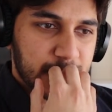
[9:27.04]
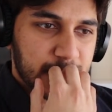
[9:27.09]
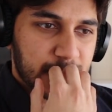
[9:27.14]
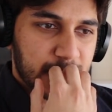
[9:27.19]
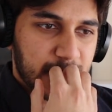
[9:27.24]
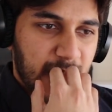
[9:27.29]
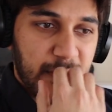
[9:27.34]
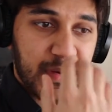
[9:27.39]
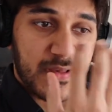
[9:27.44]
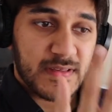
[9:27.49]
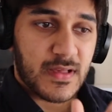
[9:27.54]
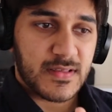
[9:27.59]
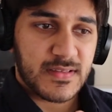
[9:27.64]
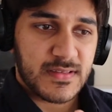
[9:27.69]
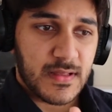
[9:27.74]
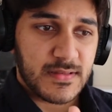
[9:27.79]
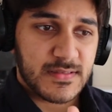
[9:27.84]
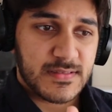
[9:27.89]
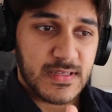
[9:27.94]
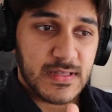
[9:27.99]
I mean, I
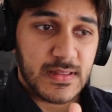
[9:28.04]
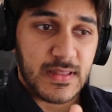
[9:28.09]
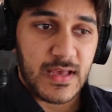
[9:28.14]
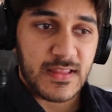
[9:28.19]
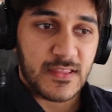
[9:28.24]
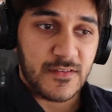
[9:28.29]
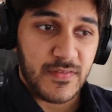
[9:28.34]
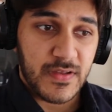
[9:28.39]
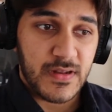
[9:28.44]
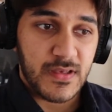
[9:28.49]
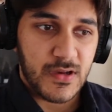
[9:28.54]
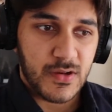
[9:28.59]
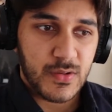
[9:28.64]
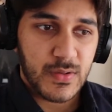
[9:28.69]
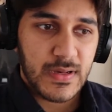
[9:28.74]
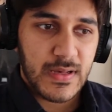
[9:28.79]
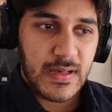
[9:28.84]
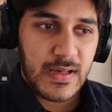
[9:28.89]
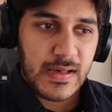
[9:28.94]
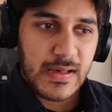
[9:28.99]
still like the
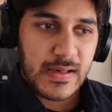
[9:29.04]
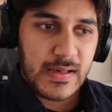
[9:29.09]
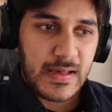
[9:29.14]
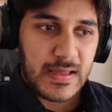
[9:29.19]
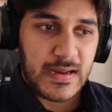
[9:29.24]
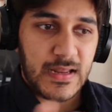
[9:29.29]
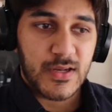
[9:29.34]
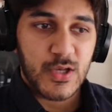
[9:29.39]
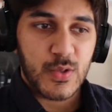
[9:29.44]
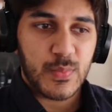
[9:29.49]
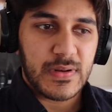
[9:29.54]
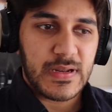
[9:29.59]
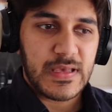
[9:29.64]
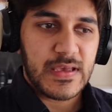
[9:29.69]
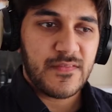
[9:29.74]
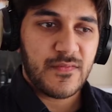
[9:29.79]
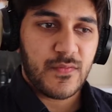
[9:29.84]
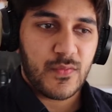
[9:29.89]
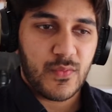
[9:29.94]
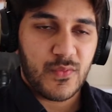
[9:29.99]
video, and I do
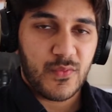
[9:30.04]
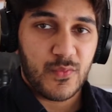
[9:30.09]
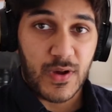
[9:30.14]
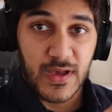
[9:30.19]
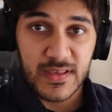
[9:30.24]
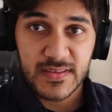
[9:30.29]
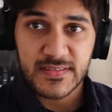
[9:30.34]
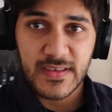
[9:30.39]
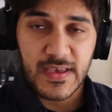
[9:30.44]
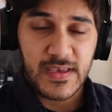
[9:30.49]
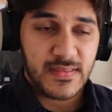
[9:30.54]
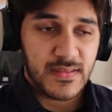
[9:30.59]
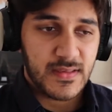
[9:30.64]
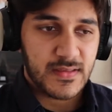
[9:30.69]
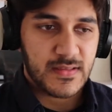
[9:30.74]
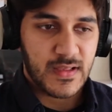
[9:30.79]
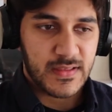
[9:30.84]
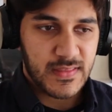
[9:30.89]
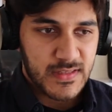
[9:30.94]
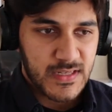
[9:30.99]
believe why saying
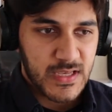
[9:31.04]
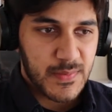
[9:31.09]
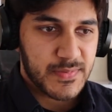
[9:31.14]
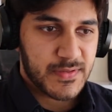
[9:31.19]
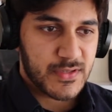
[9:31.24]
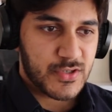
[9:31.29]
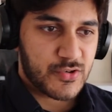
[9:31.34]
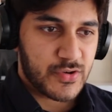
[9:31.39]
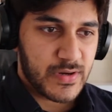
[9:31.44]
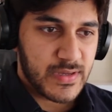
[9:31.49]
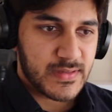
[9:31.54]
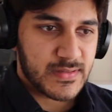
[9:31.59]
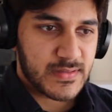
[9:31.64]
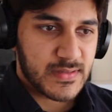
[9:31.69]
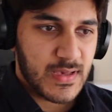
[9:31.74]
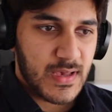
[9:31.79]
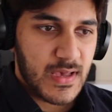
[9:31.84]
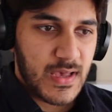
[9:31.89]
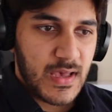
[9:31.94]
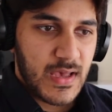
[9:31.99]
this, like the tips and tricks,
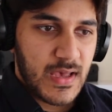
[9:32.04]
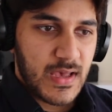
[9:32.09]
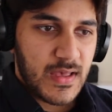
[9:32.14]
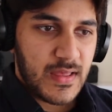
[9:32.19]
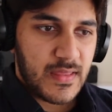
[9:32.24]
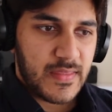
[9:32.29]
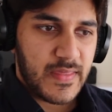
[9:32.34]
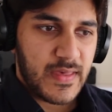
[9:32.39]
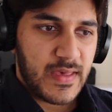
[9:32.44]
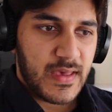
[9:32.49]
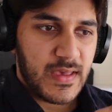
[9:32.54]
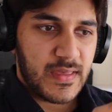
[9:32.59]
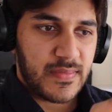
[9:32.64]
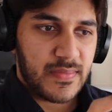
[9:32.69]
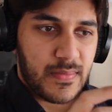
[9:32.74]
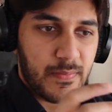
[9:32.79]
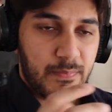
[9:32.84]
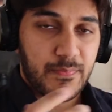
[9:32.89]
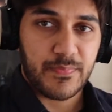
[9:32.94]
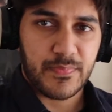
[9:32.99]

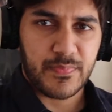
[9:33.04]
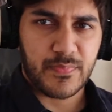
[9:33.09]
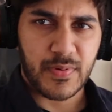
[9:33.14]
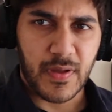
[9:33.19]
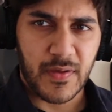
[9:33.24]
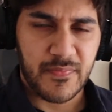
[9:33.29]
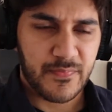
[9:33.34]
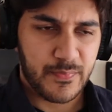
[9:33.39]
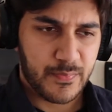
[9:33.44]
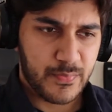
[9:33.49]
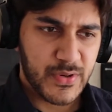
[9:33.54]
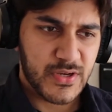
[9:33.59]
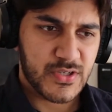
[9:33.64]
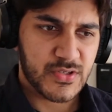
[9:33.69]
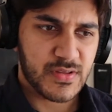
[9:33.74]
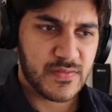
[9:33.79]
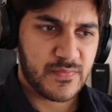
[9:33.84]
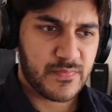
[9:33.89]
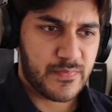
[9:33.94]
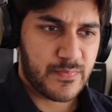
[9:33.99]
I'm pretty
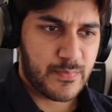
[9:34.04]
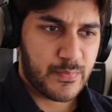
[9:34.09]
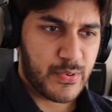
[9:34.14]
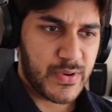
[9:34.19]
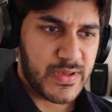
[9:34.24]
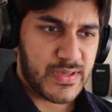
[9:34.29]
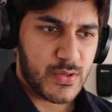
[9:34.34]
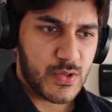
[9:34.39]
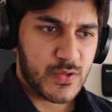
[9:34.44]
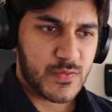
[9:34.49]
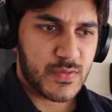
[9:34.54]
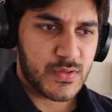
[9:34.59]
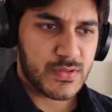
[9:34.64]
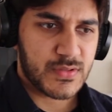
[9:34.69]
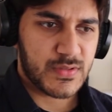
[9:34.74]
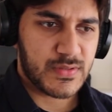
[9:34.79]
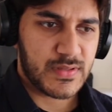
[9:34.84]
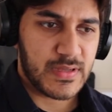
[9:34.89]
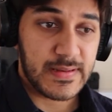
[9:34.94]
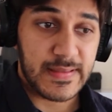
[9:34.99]
sure they're pretty useful
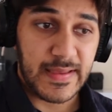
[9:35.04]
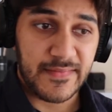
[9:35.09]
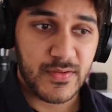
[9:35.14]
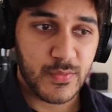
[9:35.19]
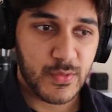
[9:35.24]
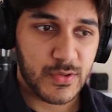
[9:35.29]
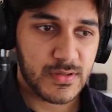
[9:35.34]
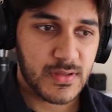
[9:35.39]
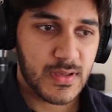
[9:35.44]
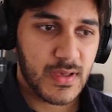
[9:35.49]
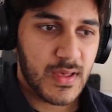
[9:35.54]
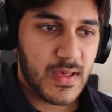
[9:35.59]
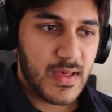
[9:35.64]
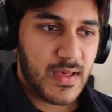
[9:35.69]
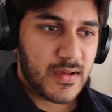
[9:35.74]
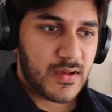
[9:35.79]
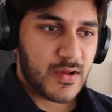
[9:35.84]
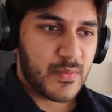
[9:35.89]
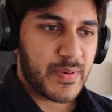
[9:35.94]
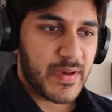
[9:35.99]
to nearly everyone
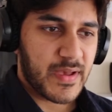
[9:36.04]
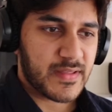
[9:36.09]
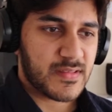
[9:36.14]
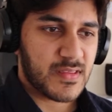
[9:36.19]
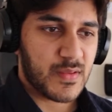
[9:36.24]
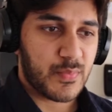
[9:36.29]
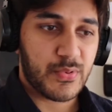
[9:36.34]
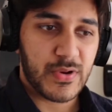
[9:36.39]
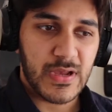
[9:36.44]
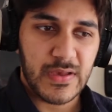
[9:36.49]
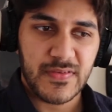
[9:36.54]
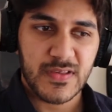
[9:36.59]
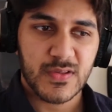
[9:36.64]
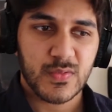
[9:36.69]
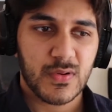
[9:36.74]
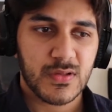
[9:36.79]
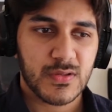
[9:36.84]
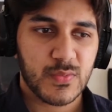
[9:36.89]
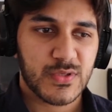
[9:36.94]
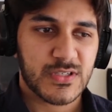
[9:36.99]
compared to the
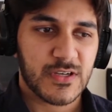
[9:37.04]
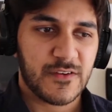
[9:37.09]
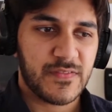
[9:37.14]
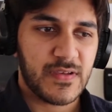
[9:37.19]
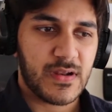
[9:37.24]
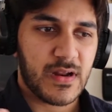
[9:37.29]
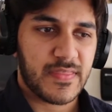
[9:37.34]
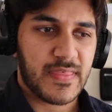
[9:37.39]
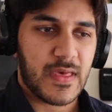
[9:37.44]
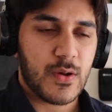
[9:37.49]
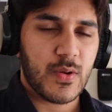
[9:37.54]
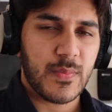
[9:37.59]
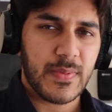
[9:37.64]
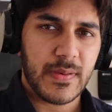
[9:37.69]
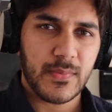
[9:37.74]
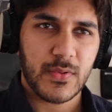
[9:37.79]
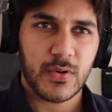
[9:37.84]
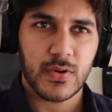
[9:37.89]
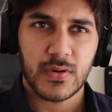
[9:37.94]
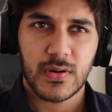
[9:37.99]
previous ones, which I feel like they were a
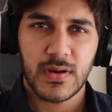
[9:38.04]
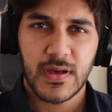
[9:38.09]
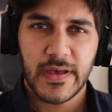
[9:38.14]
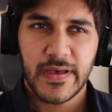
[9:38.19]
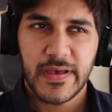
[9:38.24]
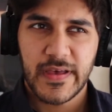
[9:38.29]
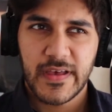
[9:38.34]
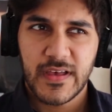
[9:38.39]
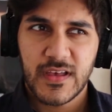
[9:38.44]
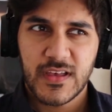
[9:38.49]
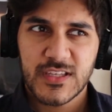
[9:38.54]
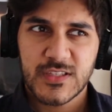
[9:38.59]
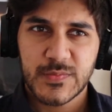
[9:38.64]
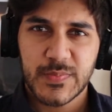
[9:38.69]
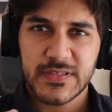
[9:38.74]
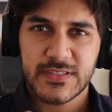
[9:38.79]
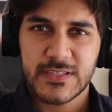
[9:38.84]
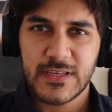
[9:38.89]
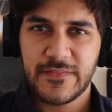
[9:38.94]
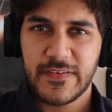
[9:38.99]
bit more
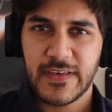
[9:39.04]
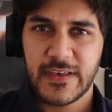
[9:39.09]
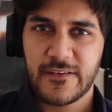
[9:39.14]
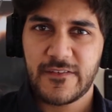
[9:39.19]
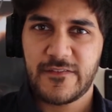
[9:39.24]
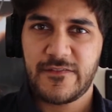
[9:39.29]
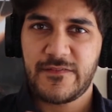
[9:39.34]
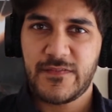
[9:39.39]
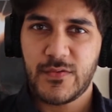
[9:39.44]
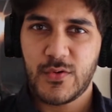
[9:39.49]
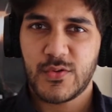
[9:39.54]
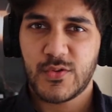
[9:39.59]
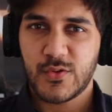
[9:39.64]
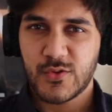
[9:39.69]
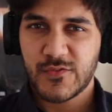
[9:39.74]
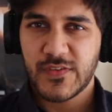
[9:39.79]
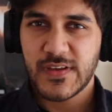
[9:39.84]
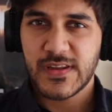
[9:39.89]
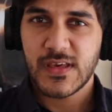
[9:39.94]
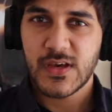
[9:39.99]
specific for
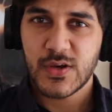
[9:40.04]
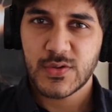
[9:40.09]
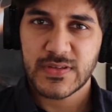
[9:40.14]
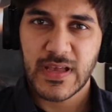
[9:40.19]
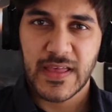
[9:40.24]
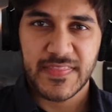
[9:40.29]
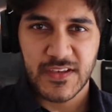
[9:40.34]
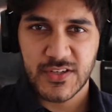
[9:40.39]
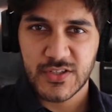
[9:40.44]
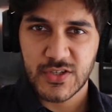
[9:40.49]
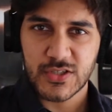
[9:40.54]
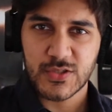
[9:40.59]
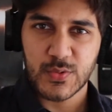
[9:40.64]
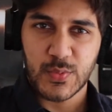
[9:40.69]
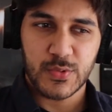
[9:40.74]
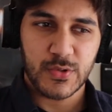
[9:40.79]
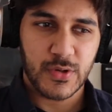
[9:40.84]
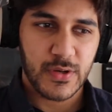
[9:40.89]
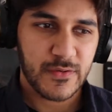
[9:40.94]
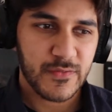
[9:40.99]
those videos and the shots
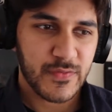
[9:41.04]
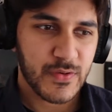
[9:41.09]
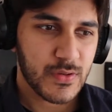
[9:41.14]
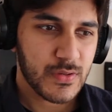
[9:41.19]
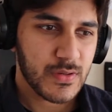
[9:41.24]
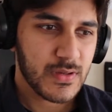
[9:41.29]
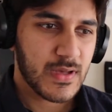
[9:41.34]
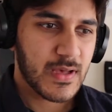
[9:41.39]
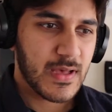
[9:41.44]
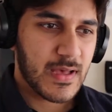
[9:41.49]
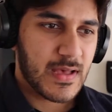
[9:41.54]
we were going for.